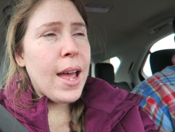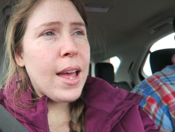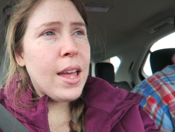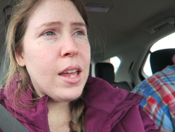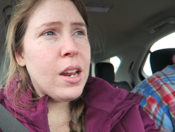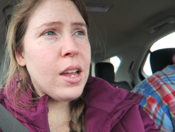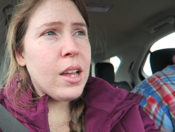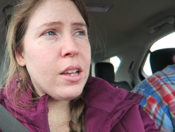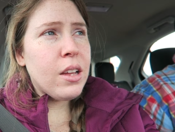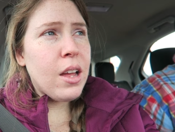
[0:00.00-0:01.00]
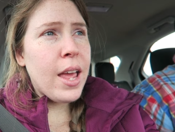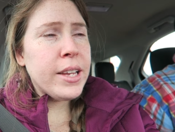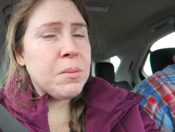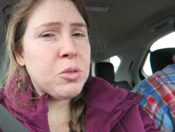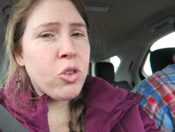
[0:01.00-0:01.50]
had
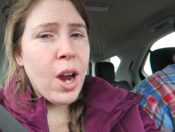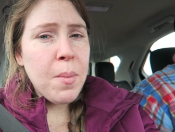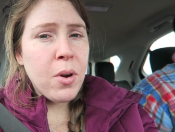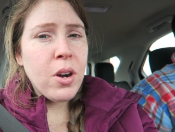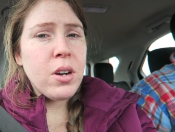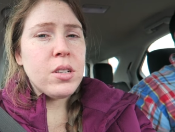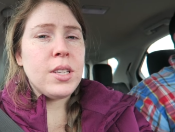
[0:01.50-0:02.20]
a subscriber